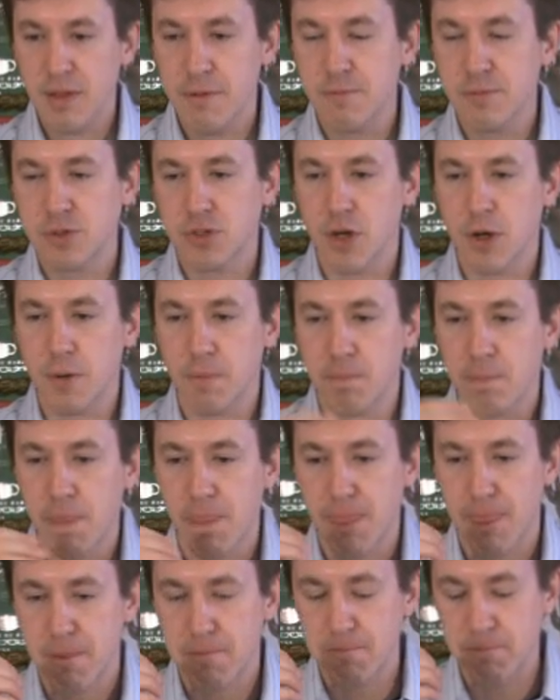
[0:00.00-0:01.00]
So,
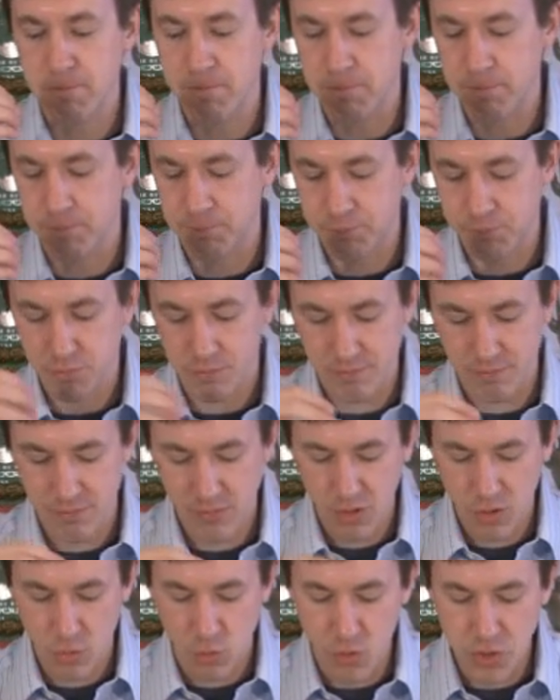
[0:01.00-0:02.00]

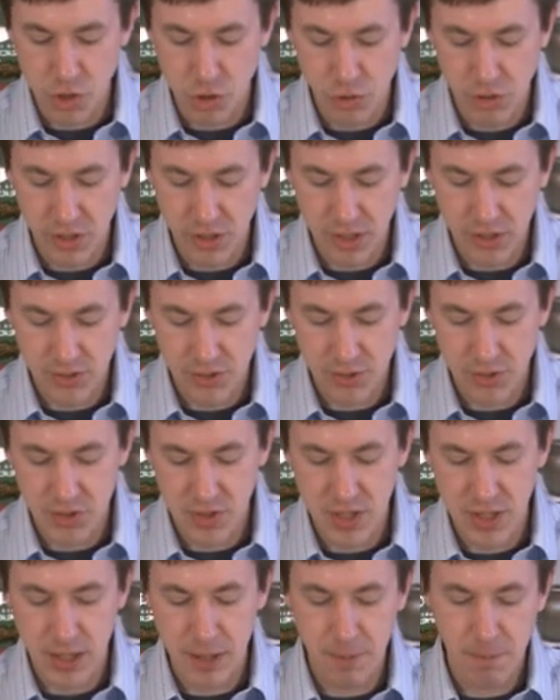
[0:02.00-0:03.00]
when you look at this
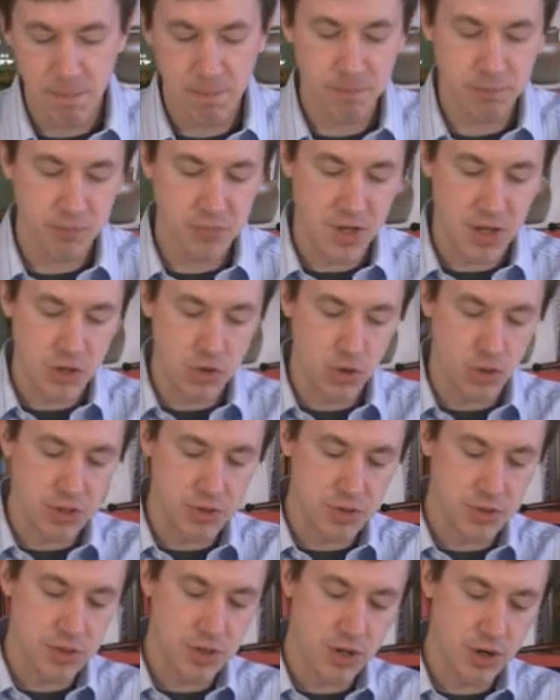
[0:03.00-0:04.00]
tea and you
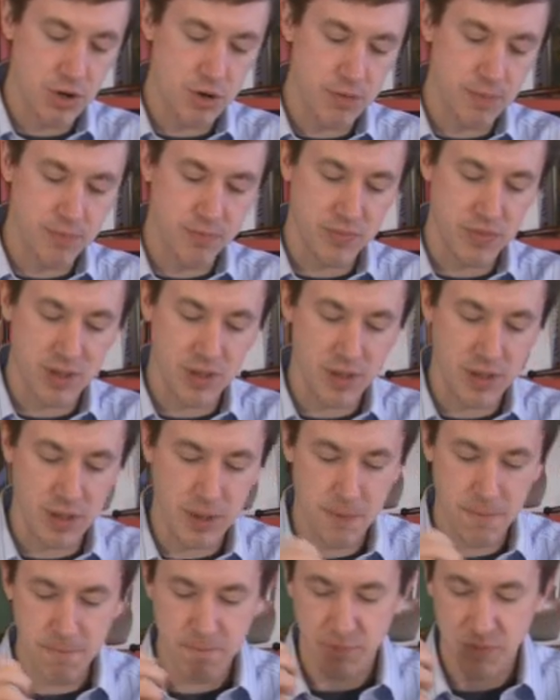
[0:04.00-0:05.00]
consider the
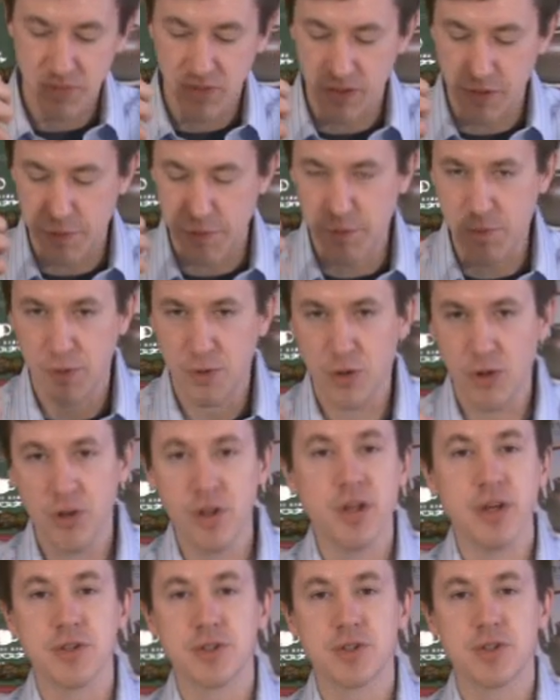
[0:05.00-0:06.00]

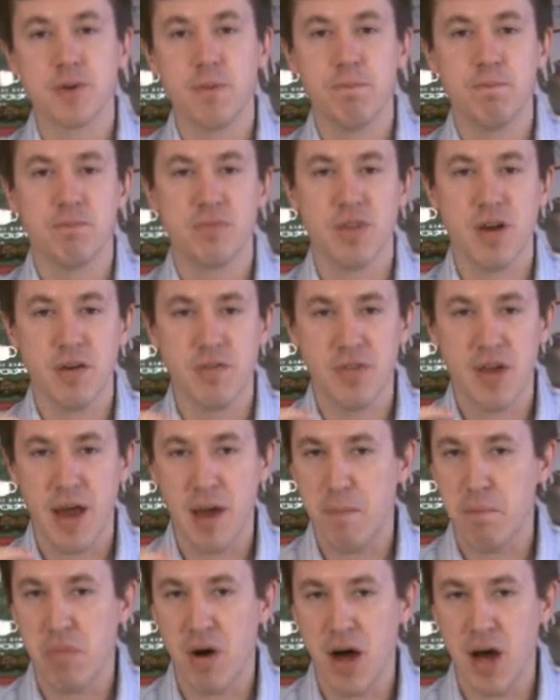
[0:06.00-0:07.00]
fullness of
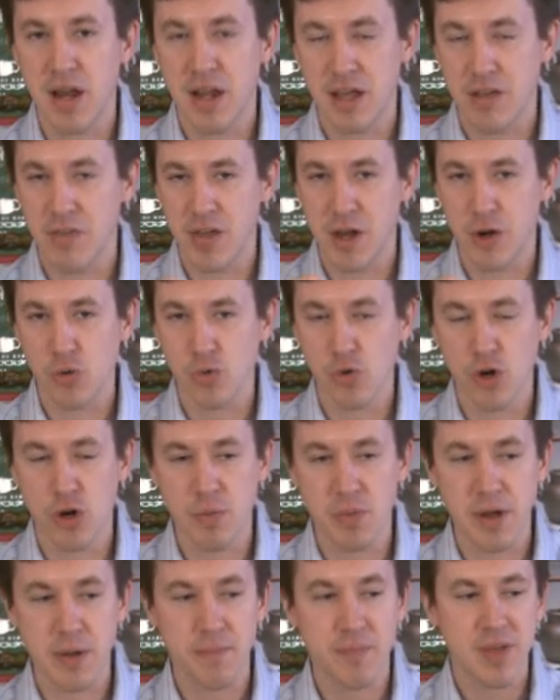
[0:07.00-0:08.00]
that body and that
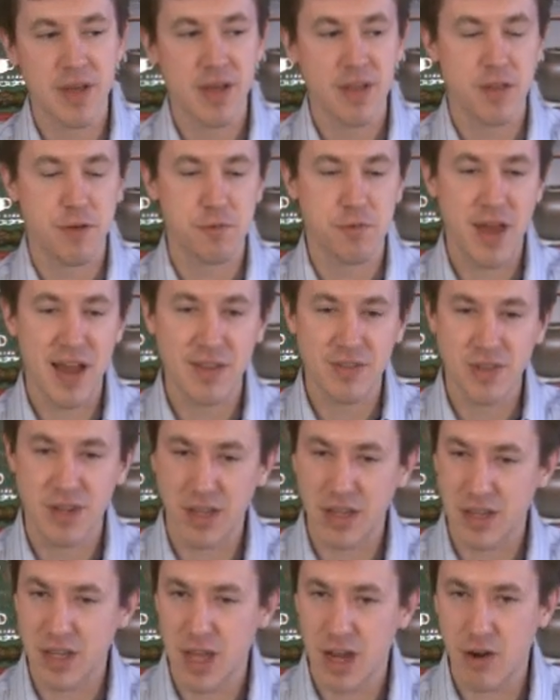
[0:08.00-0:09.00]
aroma, the fact that
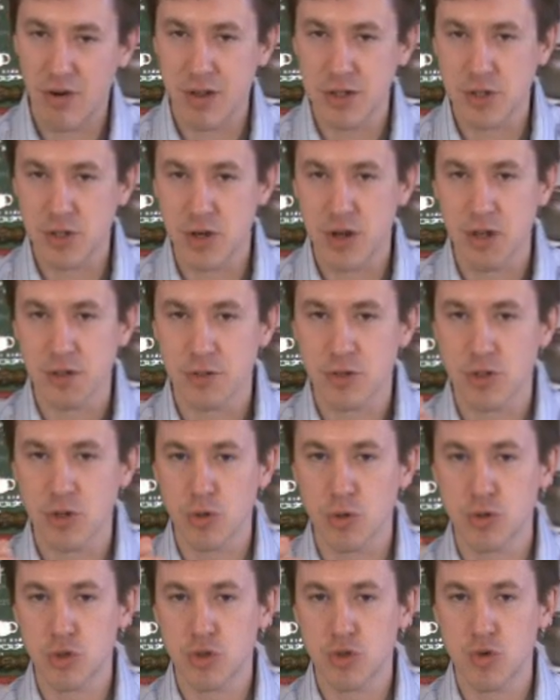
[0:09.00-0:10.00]
it carries on
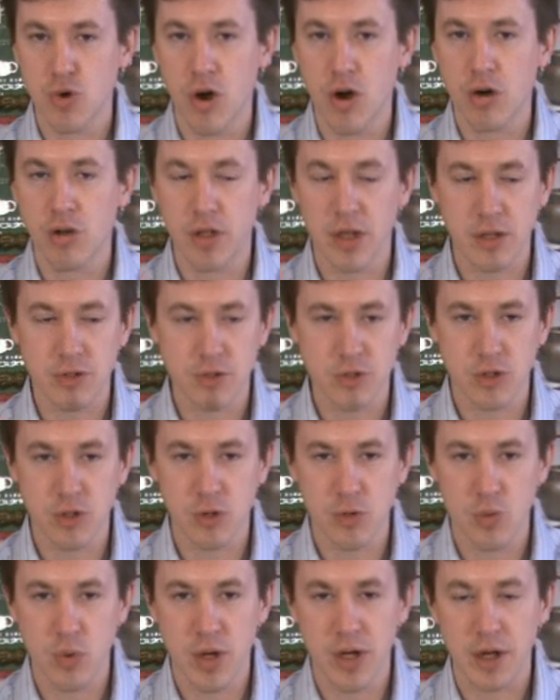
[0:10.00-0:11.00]
so strongly and
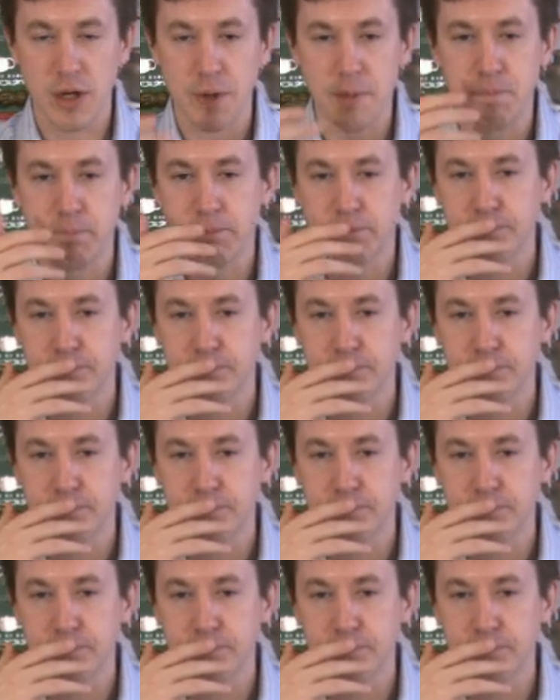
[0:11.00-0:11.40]
so well,